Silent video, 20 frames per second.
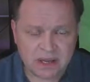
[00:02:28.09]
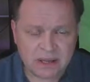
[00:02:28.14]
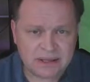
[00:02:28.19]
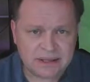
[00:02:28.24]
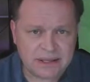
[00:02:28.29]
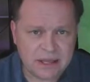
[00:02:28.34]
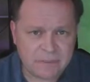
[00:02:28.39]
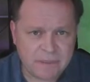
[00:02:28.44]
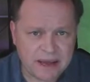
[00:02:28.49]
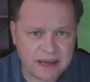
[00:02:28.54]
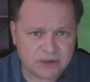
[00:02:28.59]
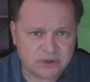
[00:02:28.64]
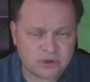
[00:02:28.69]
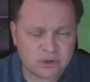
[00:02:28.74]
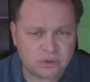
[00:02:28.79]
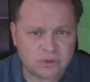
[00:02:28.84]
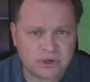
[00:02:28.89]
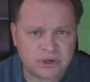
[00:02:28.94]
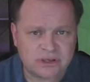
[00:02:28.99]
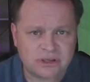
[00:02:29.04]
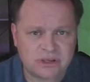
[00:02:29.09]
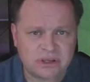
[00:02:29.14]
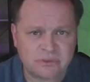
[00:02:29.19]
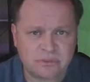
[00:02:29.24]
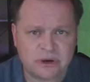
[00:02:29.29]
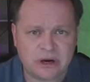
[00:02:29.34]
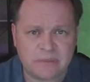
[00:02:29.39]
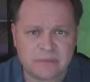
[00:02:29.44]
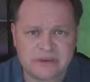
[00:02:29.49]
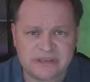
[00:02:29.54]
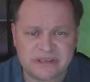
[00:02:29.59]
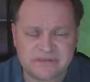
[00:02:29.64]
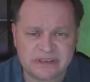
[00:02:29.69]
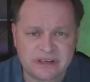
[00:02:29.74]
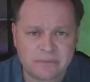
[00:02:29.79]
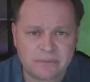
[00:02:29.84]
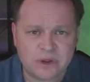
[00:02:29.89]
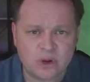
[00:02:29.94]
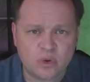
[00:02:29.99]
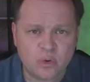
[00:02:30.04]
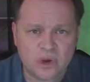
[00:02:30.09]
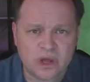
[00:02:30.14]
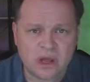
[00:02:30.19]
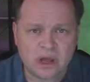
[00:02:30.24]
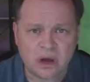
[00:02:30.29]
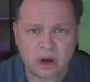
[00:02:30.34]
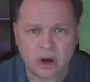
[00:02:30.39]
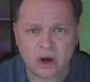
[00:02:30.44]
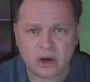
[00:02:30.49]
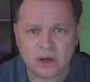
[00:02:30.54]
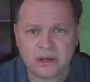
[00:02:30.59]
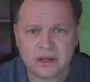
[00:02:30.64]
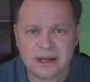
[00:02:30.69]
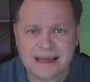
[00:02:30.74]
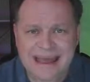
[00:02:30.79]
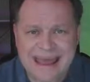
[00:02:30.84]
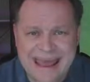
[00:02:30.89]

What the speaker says: Kleopatra works on the premise of something we call